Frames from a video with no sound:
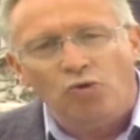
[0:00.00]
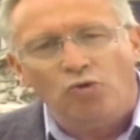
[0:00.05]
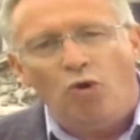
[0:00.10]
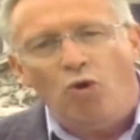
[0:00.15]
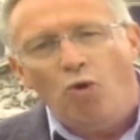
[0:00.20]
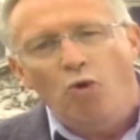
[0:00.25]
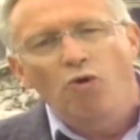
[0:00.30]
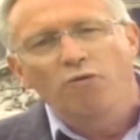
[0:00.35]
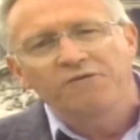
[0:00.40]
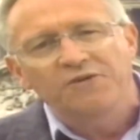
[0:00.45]

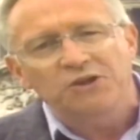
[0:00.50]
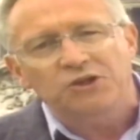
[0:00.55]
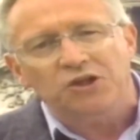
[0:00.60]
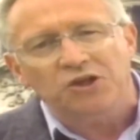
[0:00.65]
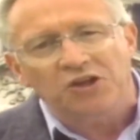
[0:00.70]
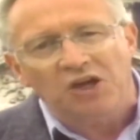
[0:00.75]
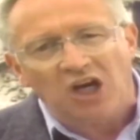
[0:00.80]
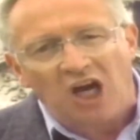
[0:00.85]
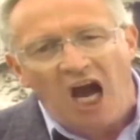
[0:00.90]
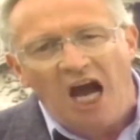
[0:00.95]
go over
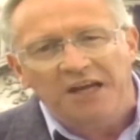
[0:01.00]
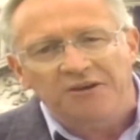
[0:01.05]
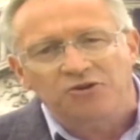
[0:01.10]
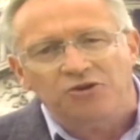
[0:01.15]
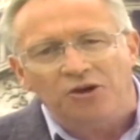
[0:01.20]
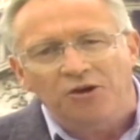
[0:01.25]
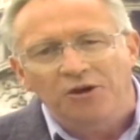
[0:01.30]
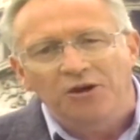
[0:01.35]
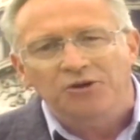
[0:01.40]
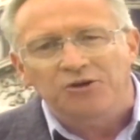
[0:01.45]
to the
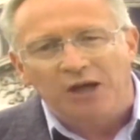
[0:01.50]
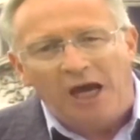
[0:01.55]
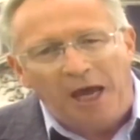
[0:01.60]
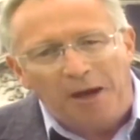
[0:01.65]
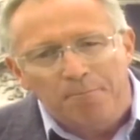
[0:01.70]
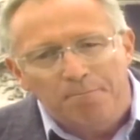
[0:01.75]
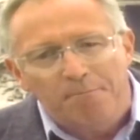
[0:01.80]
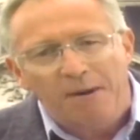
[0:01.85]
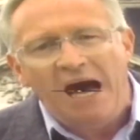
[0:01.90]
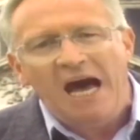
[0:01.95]
continent
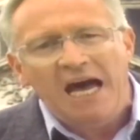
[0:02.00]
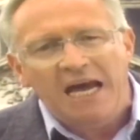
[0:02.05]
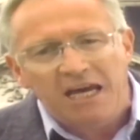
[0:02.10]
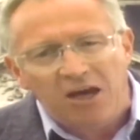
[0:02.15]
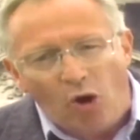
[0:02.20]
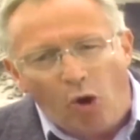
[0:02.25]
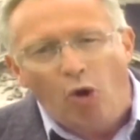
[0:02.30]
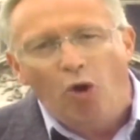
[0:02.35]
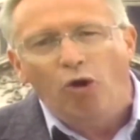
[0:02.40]
and buy